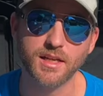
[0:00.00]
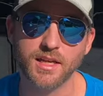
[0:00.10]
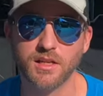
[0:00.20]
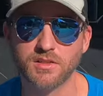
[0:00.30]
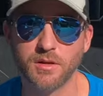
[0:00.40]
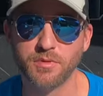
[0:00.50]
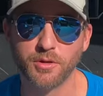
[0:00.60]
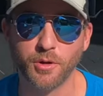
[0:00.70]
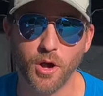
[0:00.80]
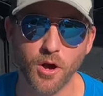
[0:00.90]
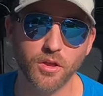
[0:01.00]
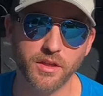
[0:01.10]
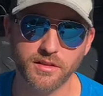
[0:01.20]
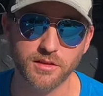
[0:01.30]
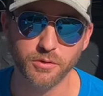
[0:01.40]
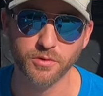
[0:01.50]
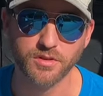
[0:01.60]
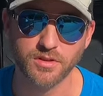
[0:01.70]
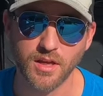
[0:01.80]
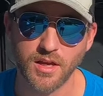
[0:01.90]
catch something on all these
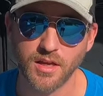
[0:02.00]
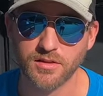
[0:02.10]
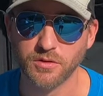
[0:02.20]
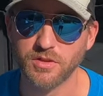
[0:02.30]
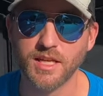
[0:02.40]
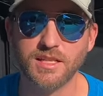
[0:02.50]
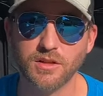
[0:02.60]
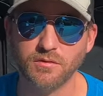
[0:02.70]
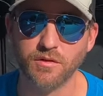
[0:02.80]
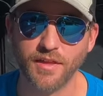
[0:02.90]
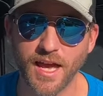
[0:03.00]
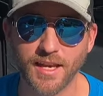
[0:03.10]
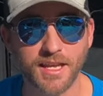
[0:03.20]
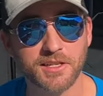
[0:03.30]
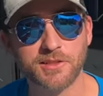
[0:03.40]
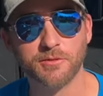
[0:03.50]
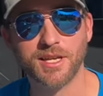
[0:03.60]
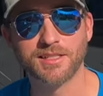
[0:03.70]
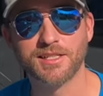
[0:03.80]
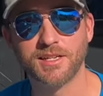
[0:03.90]
lures. So stay tuned for that. And until
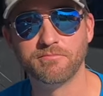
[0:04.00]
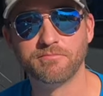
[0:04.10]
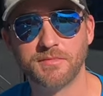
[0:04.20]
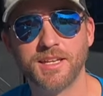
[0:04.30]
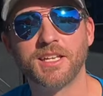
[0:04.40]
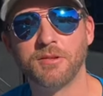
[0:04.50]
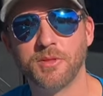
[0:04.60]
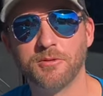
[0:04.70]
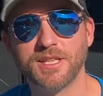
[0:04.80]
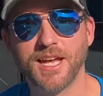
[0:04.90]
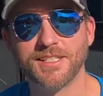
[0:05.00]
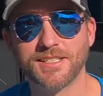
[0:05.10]
next time, keep those lines